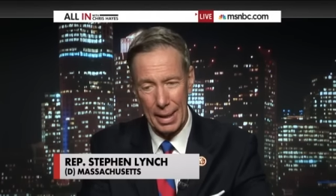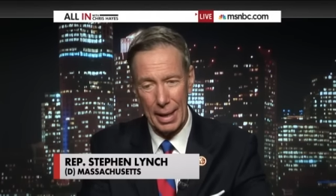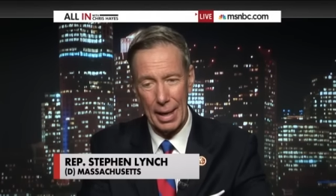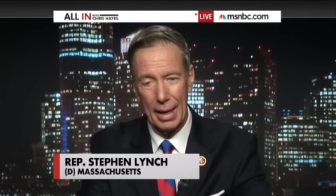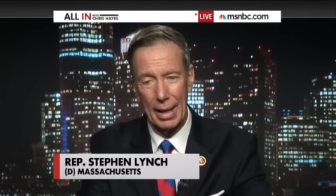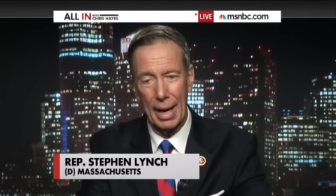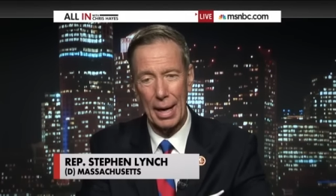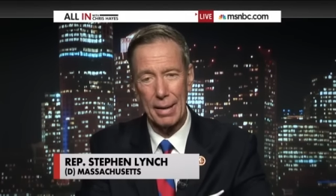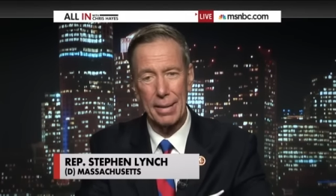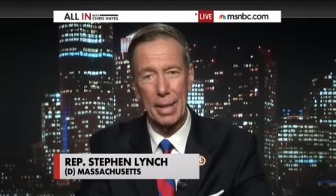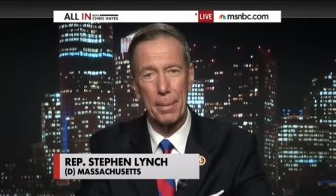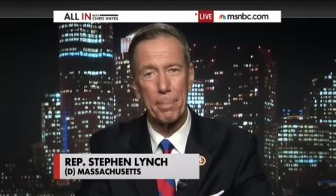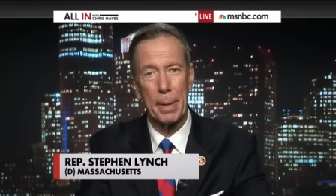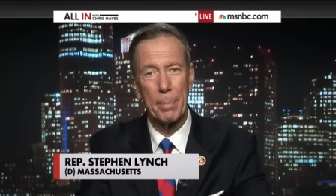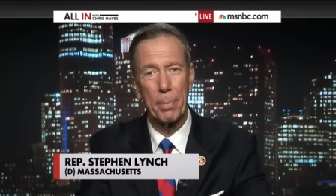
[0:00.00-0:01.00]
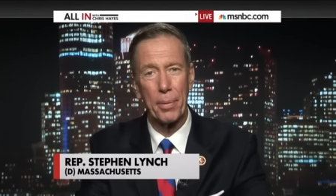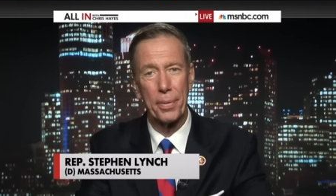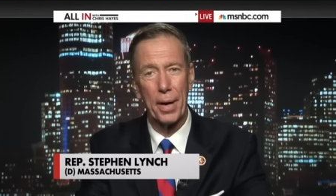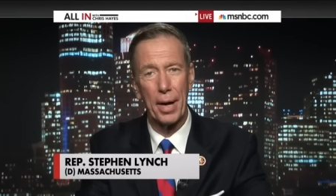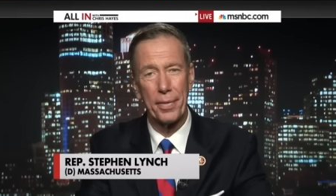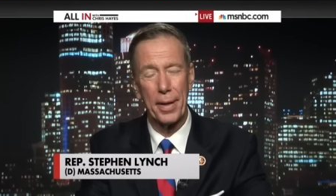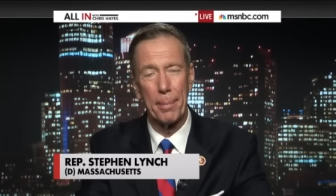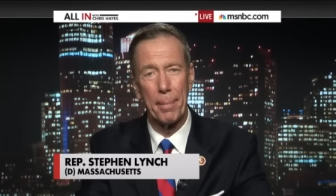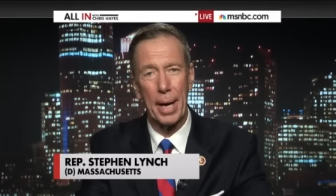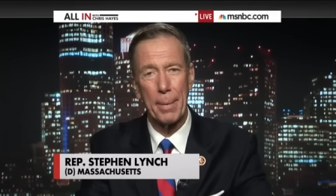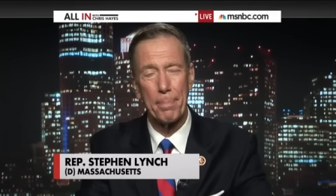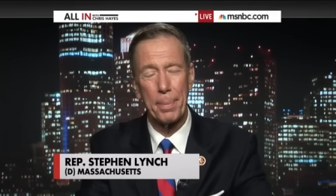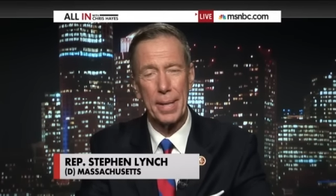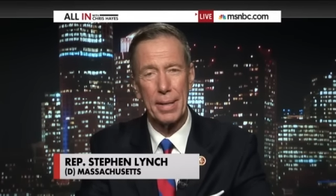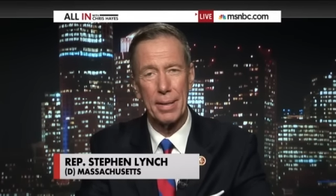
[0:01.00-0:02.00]
I, I, think people thought there
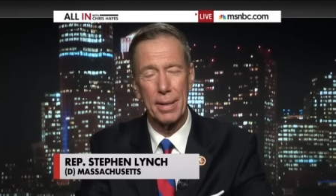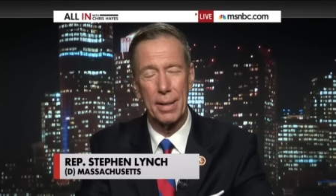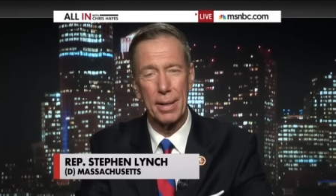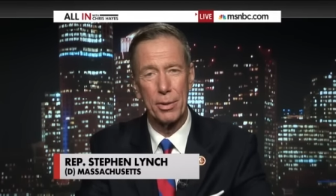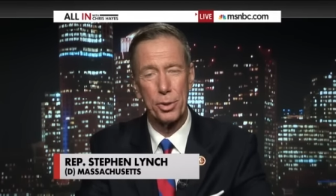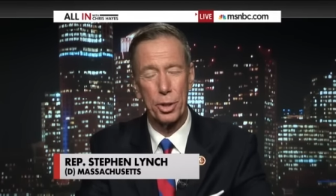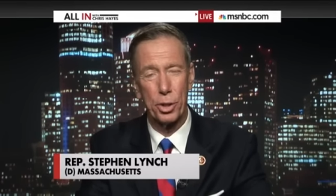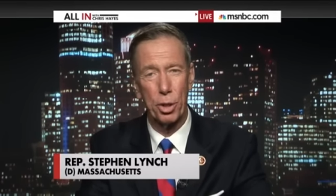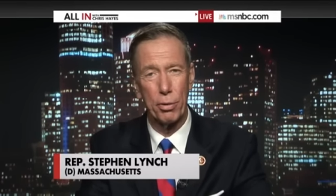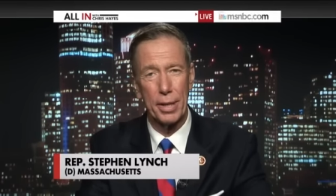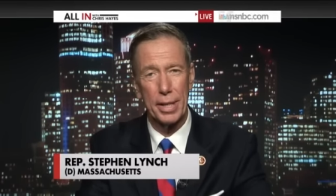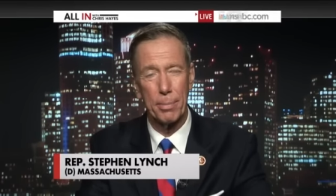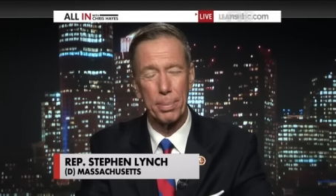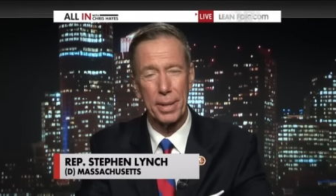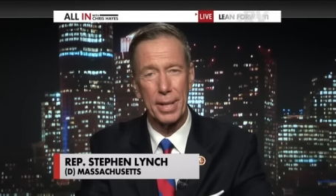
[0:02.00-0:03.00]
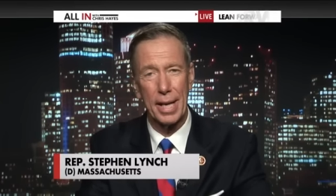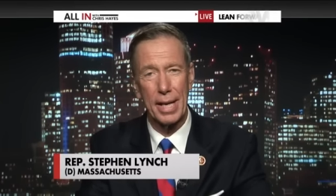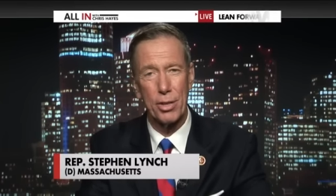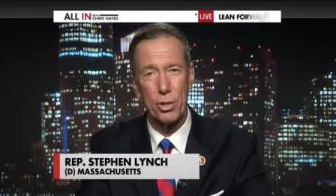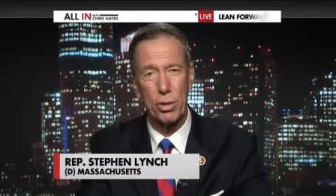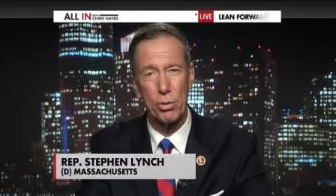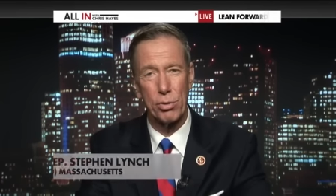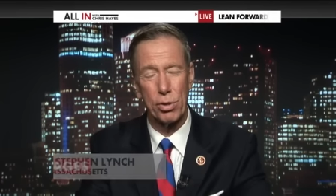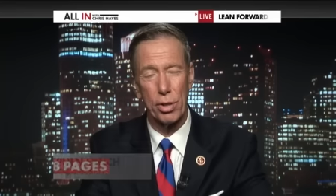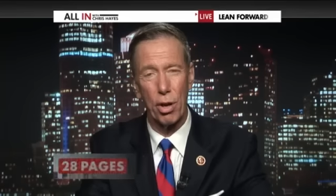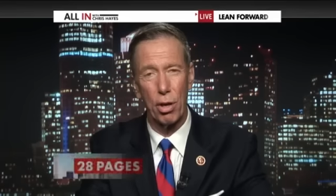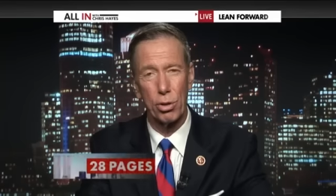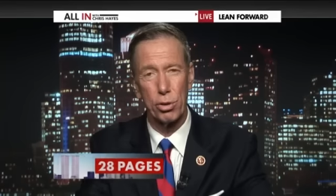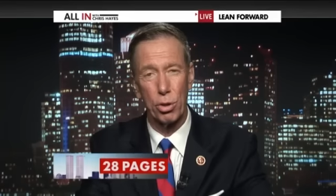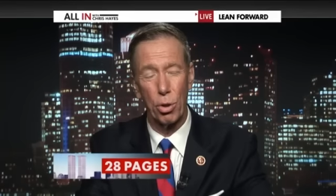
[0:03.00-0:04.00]
might be uh, security implications and
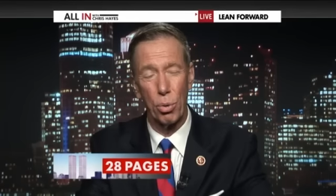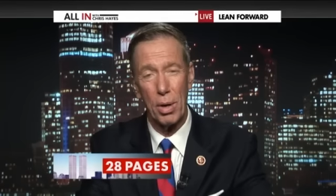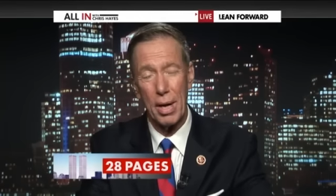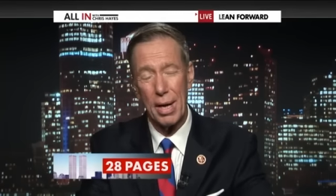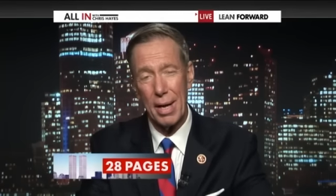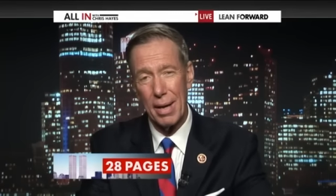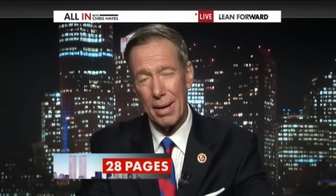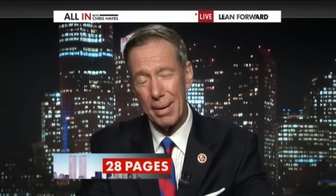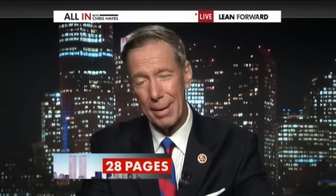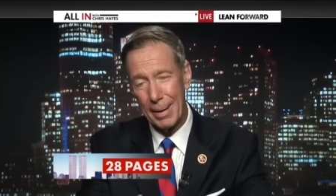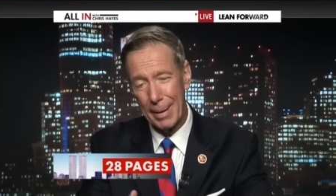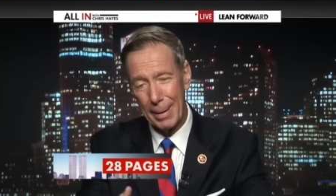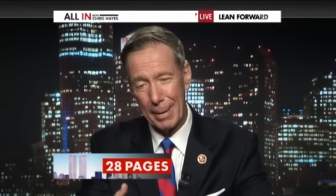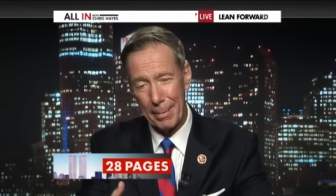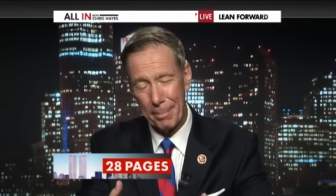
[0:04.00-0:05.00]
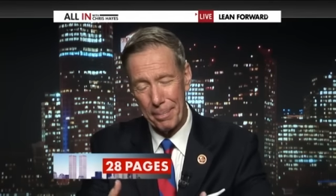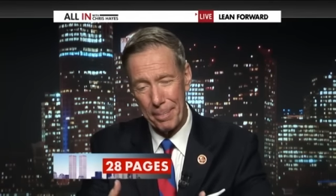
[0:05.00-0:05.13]
also uh,